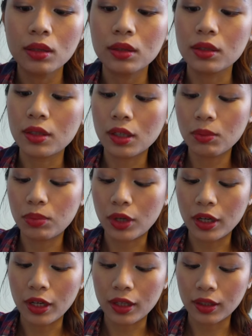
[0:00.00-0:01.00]
the second
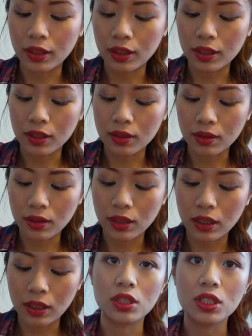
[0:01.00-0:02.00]
product is
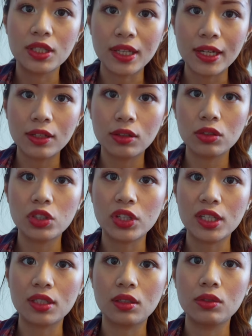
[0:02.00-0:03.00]
the Shiseido
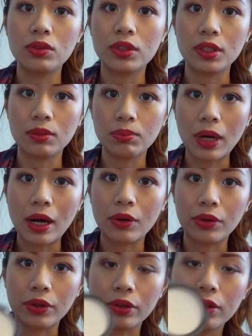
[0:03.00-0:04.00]
translucent
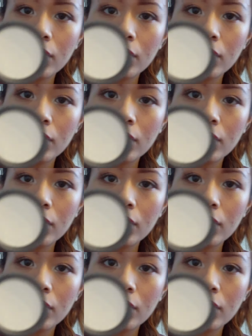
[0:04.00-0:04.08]
powder